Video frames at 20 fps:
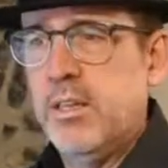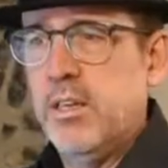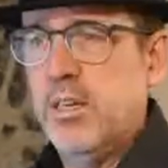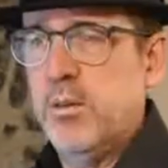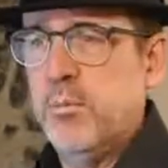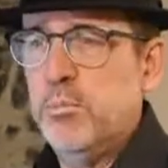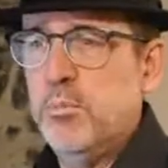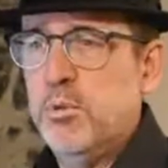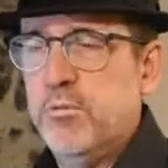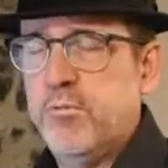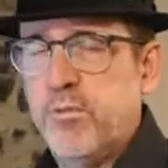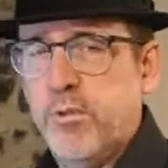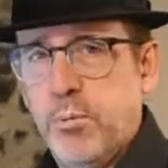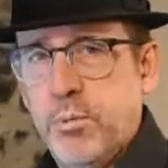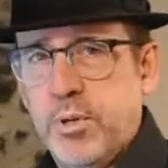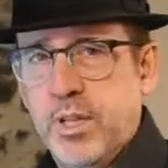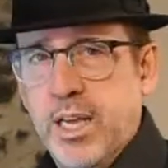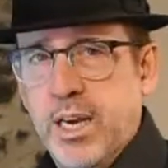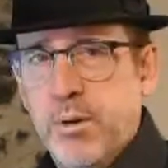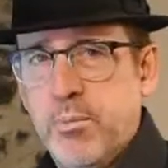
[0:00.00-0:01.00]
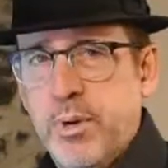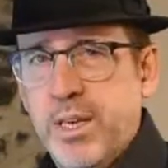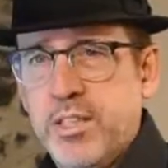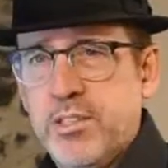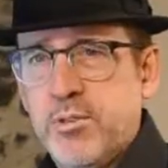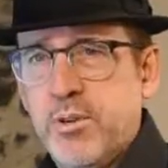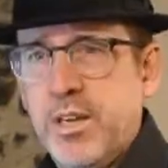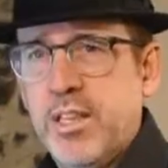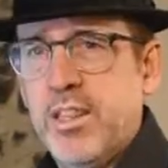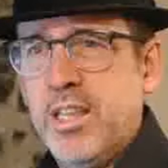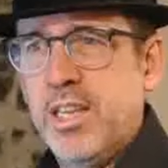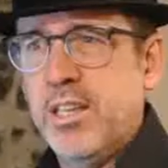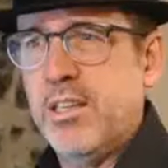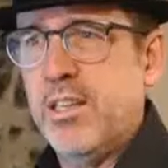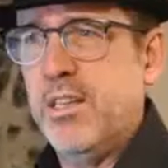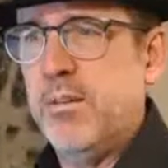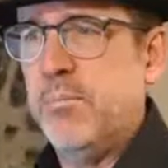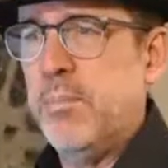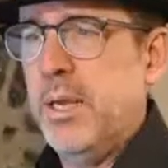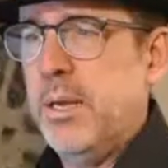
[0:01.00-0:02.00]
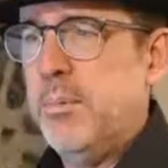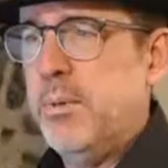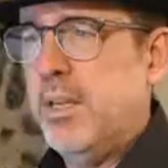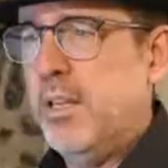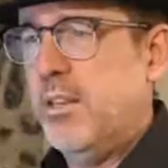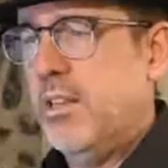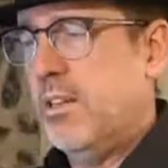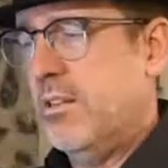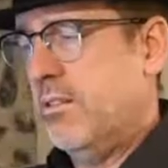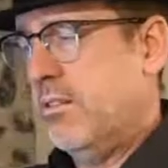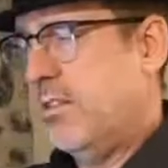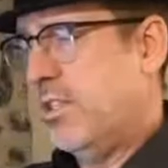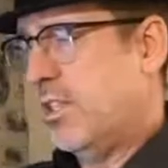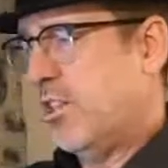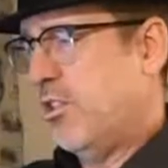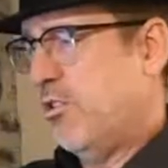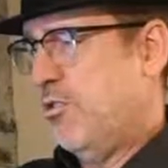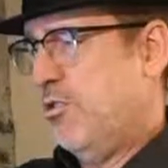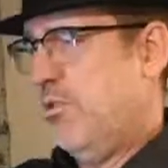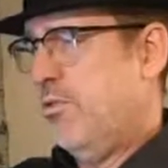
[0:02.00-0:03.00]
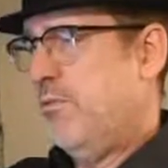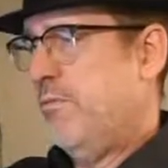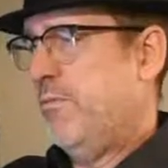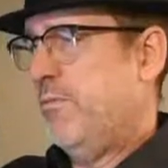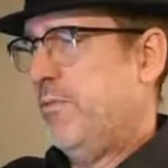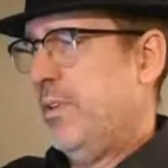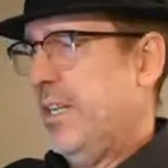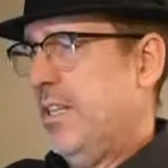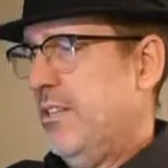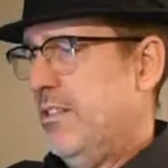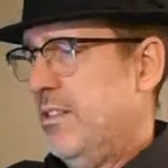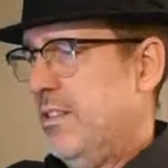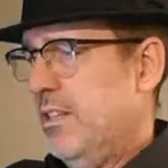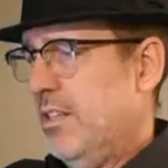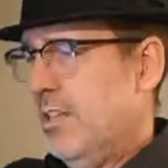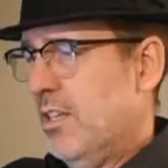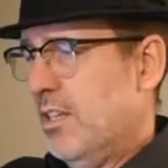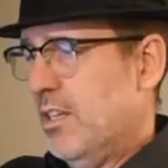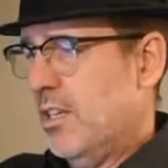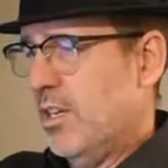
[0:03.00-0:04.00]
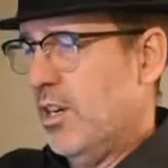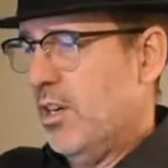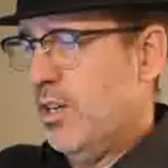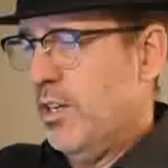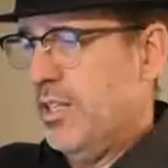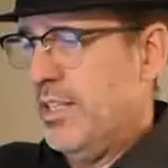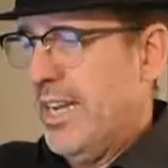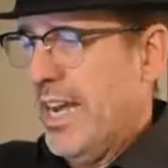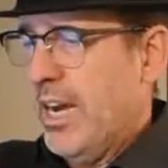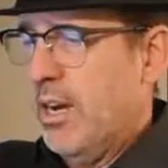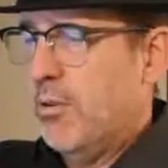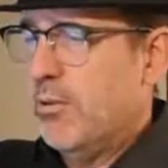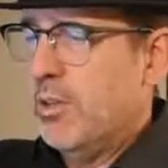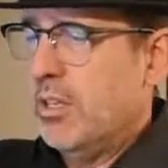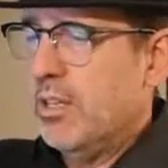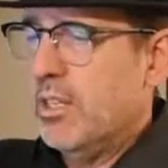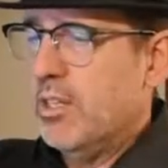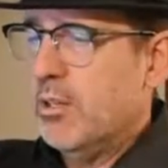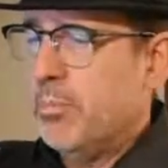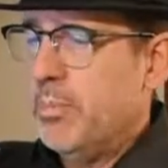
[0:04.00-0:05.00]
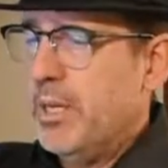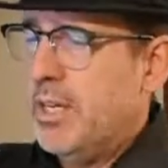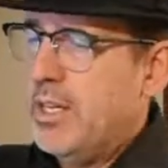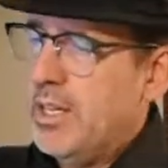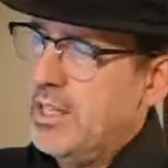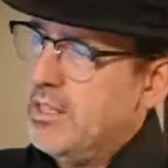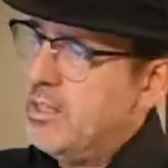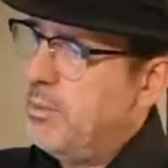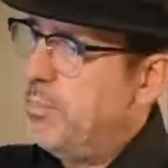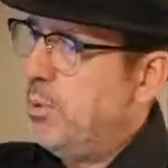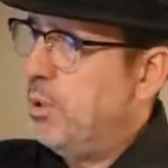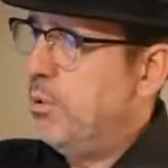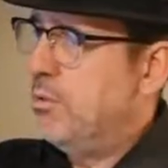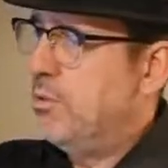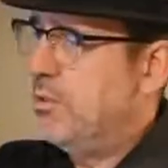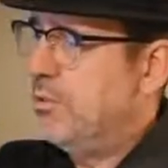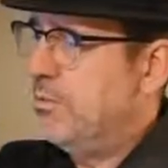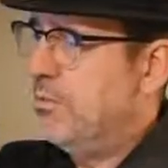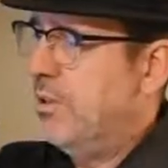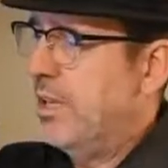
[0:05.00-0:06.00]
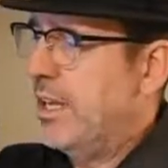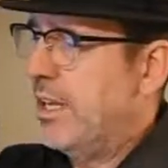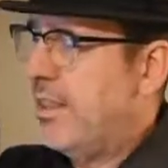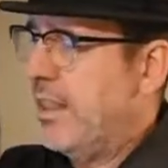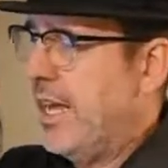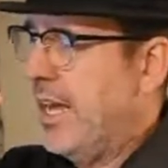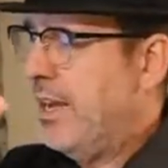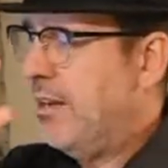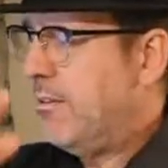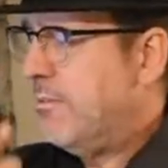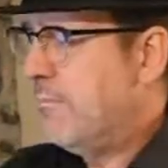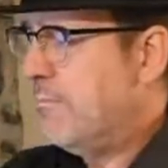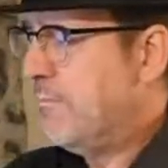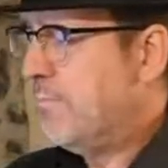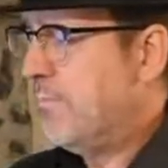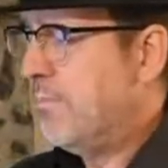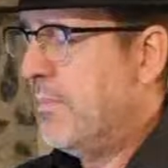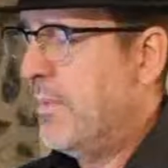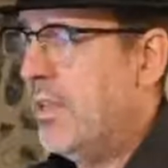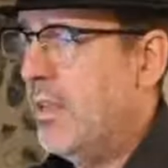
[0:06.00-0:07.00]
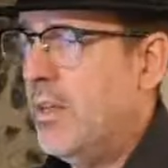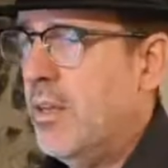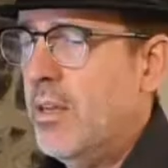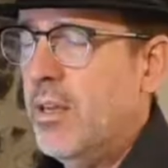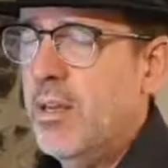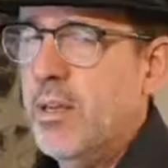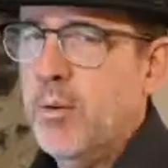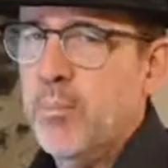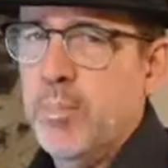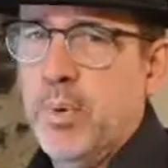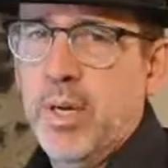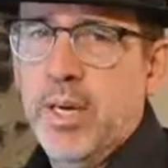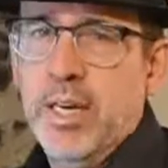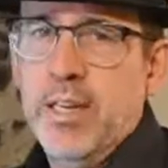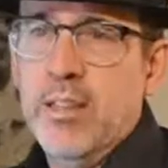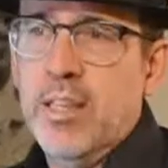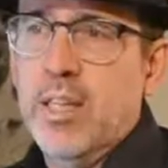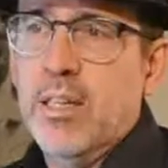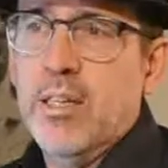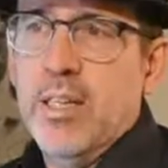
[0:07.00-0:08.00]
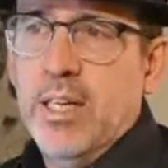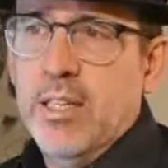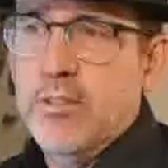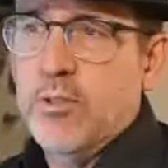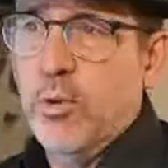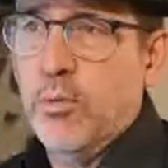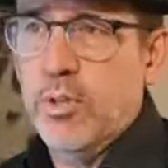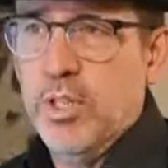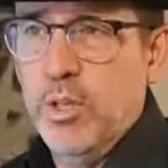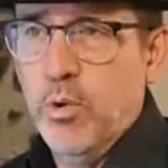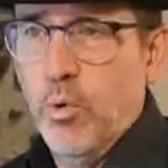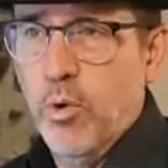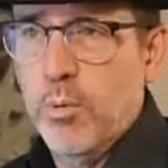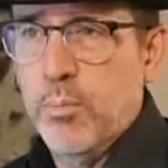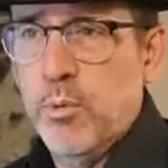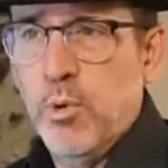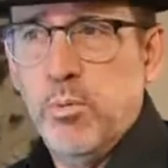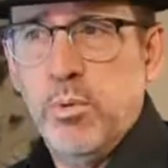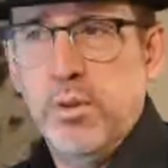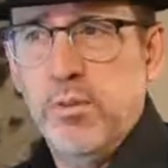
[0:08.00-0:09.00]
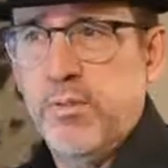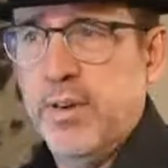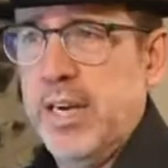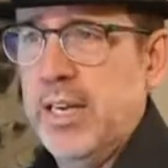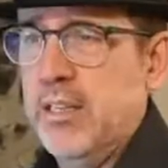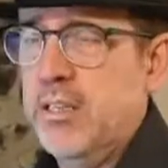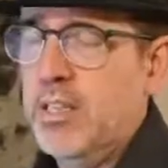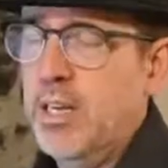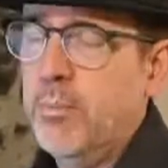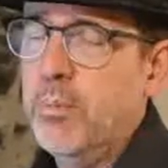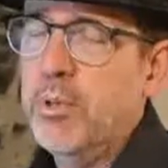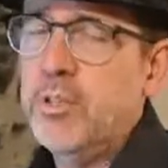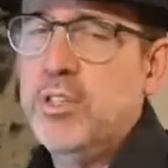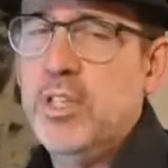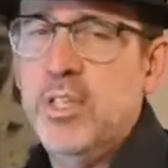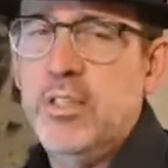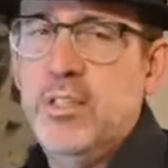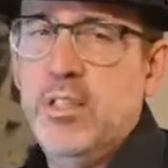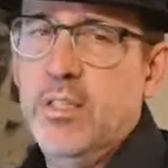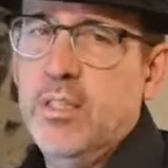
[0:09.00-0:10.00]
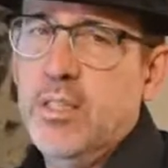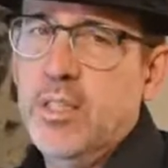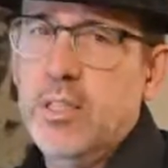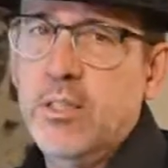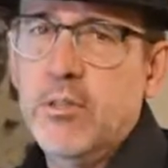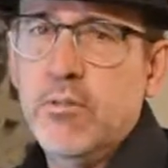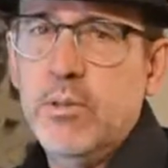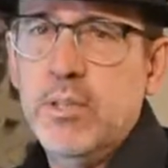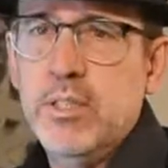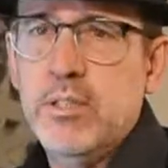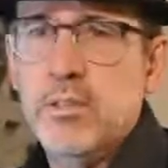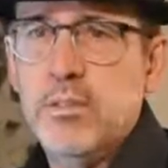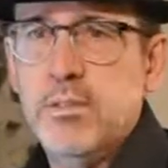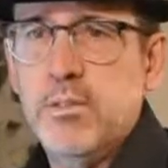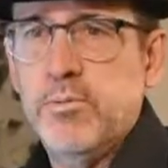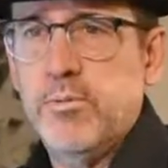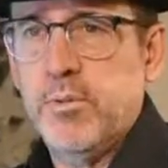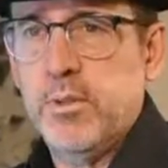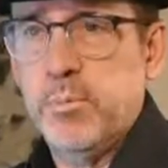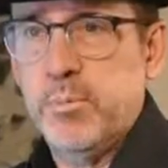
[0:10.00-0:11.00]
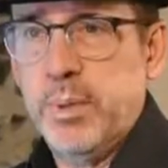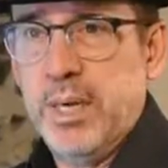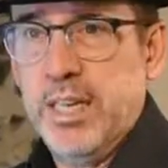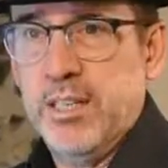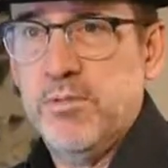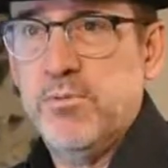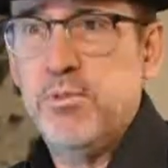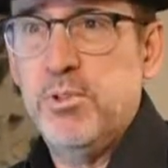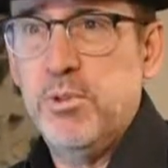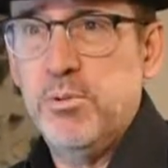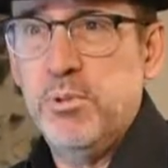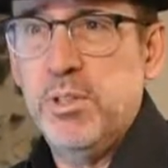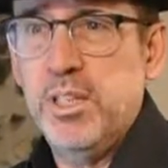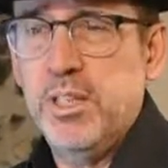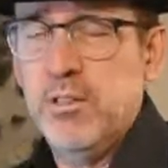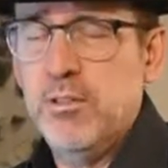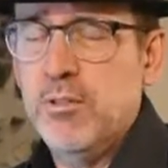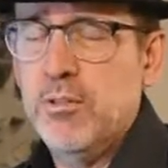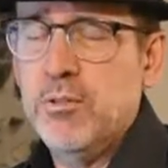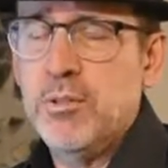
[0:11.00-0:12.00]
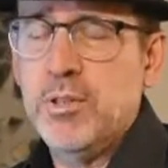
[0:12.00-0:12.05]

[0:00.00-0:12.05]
move forward that way. So I think that maybe the curve has gone down a little bit as opposed to like that. But I think that's only normal. We've had double-digit increases for the past few years,